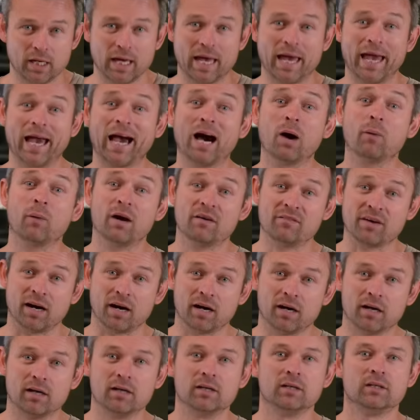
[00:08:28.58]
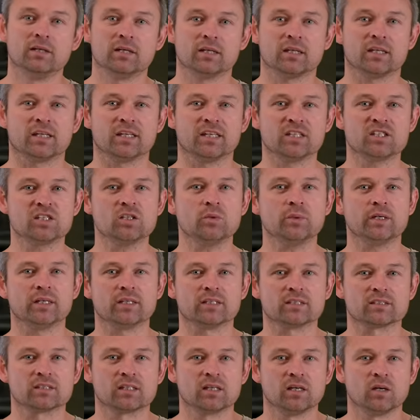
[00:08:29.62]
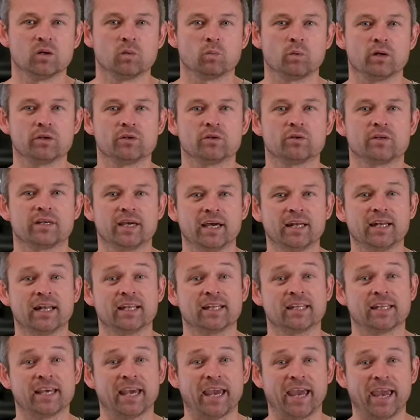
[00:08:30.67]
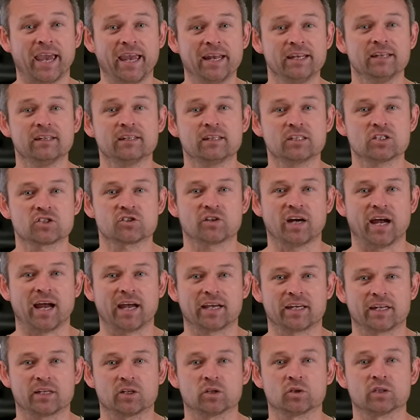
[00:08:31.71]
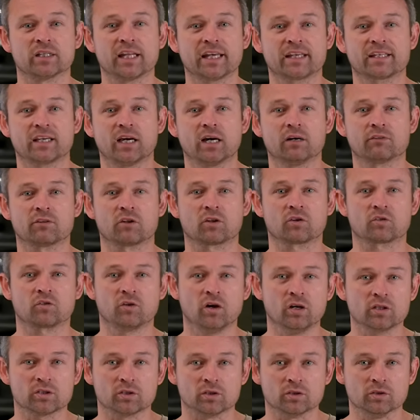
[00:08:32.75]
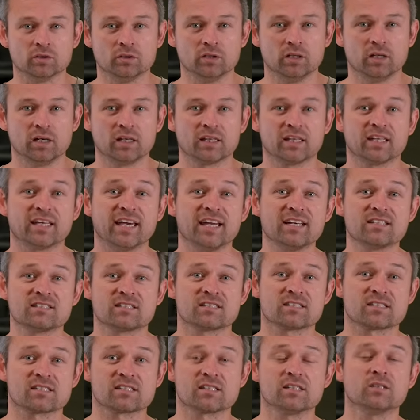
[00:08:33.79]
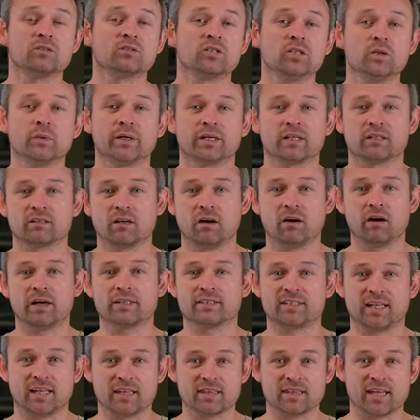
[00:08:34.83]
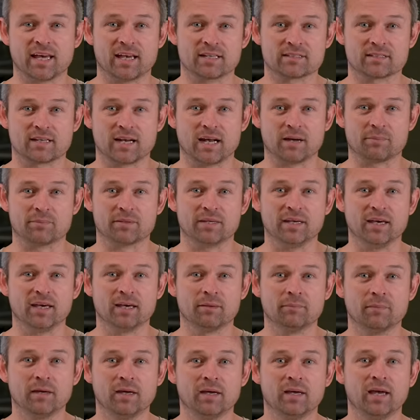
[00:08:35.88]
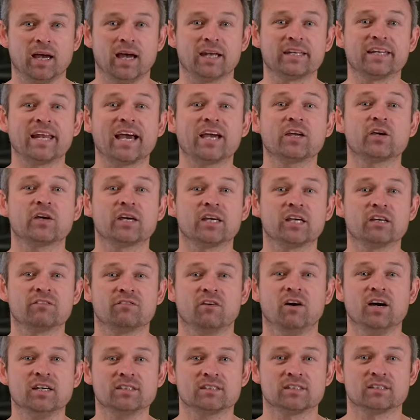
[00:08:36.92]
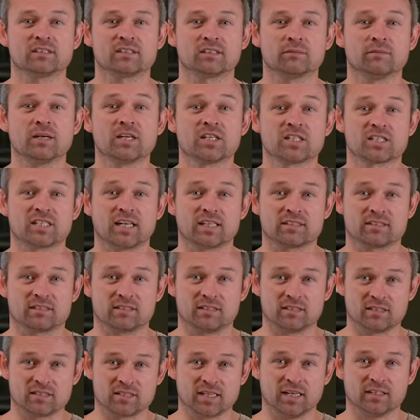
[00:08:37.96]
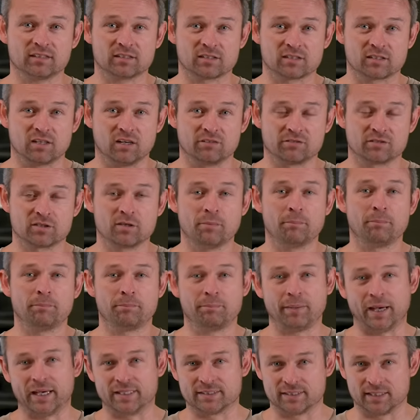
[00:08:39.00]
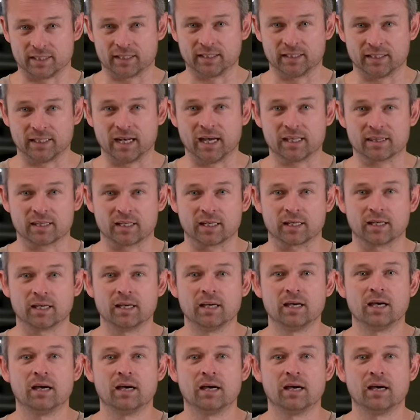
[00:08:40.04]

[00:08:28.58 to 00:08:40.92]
However, the issue is, when you get at the end of the track and you let go of the throttle, the engine's still doing 9,000-10,000 RPM, and now your EFI system shuts the injectors off to basically nothing.